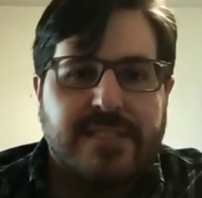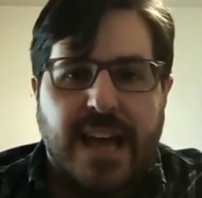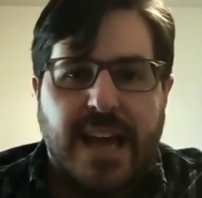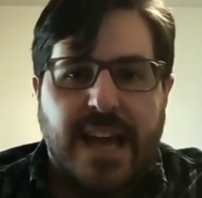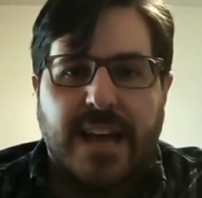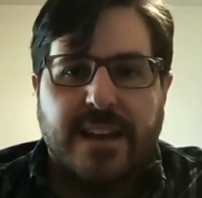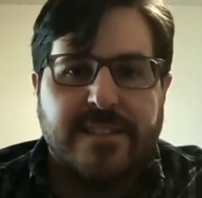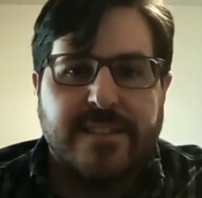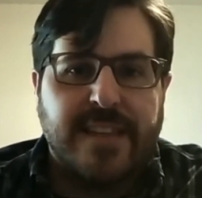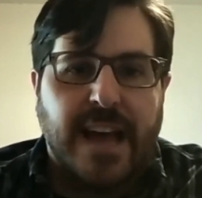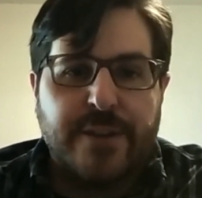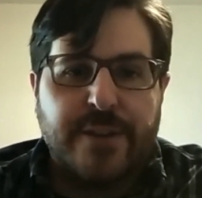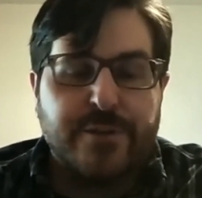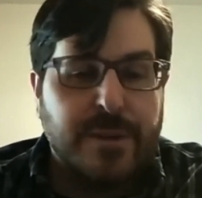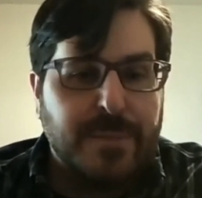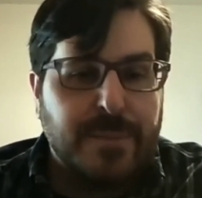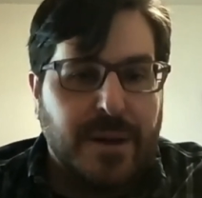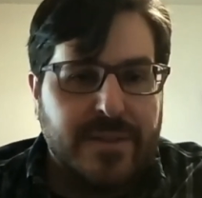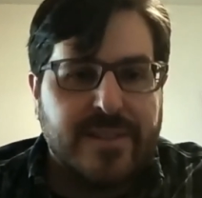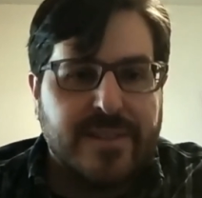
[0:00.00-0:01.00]
And it's
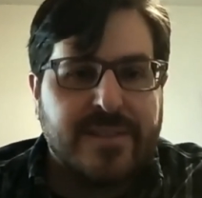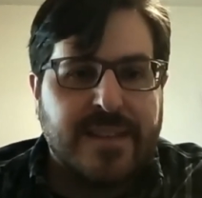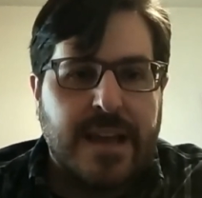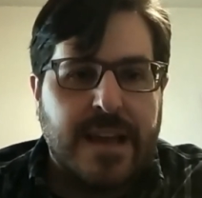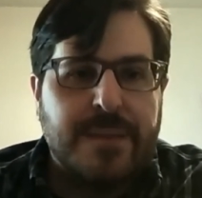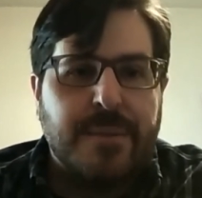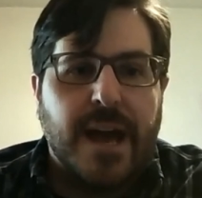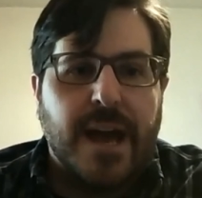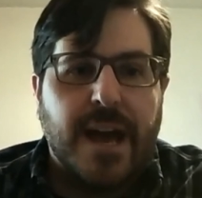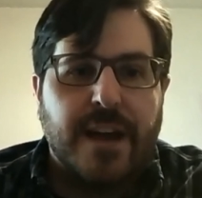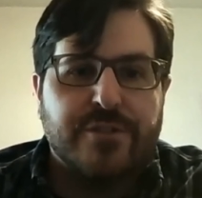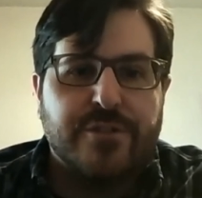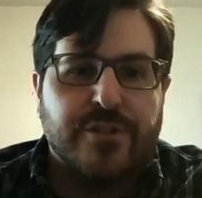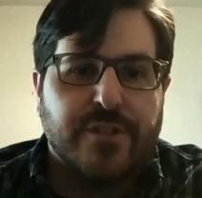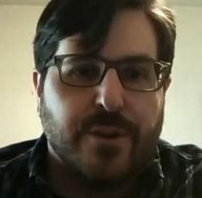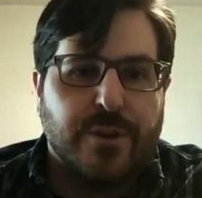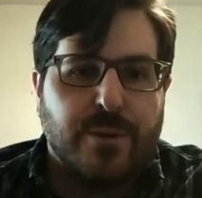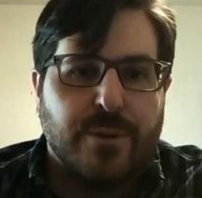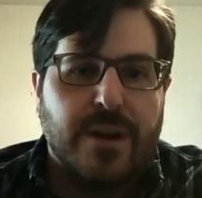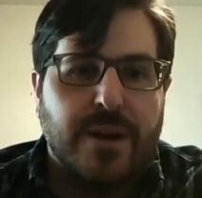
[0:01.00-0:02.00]
actually about the same age as
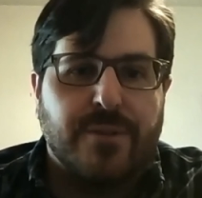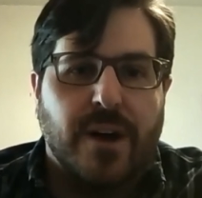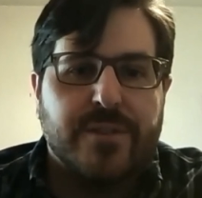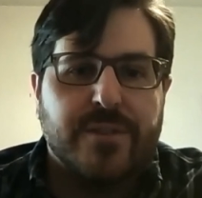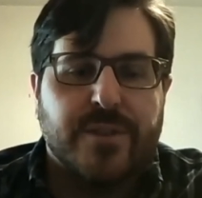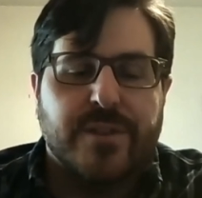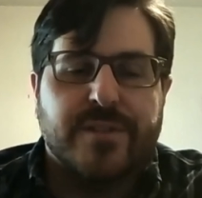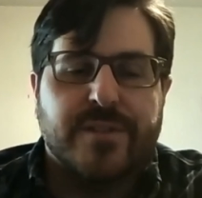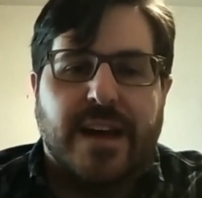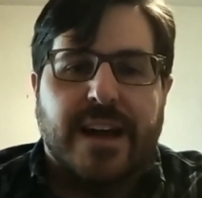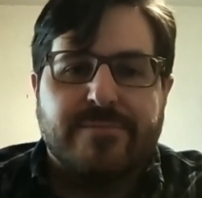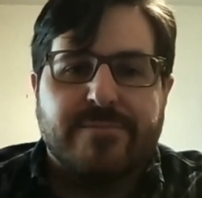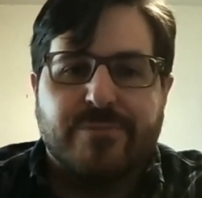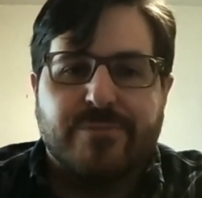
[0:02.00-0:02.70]
the Gray Fossil site.